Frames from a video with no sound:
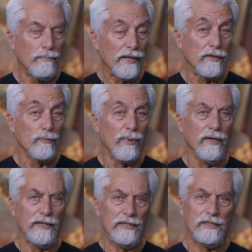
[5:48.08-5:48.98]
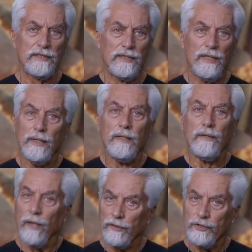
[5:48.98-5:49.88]
better place,
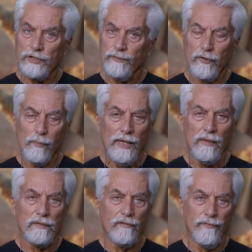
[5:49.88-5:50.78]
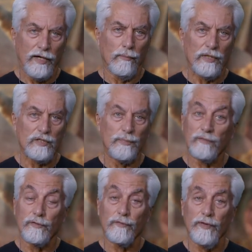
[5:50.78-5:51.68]
not just for American families,
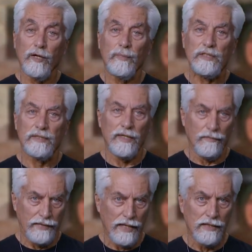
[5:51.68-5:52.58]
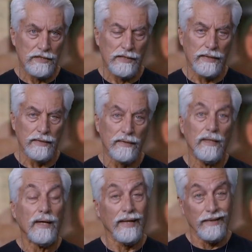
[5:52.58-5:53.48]
but for families in Afghanistan
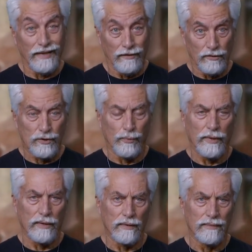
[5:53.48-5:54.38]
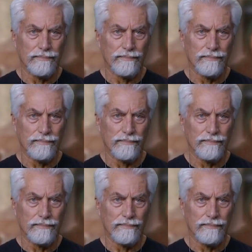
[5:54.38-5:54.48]
and elsewhere.